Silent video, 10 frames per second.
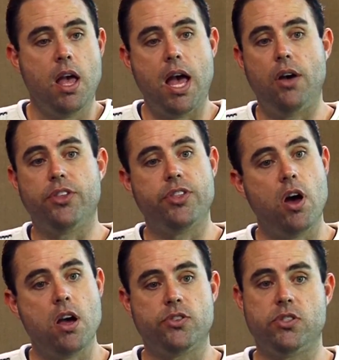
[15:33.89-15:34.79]
how
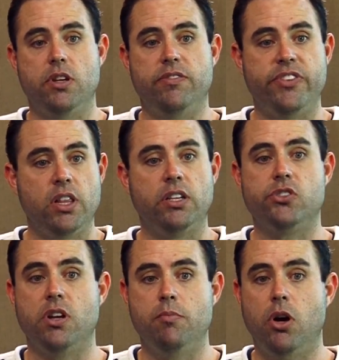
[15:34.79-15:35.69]
thoughts and feelings
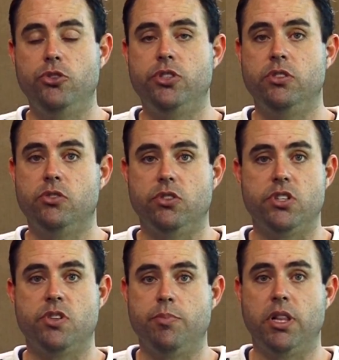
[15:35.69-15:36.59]
and emotions or
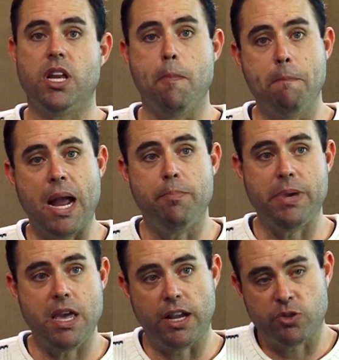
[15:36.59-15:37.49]
disability might
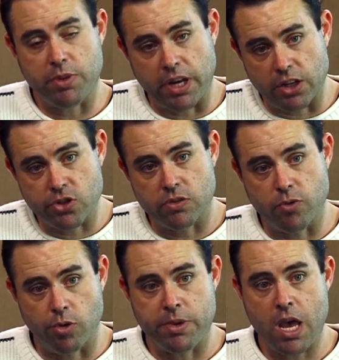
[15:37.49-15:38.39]
be explanations
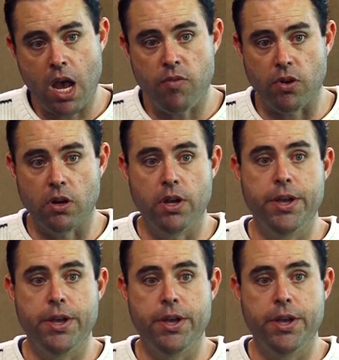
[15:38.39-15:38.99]
for behavior.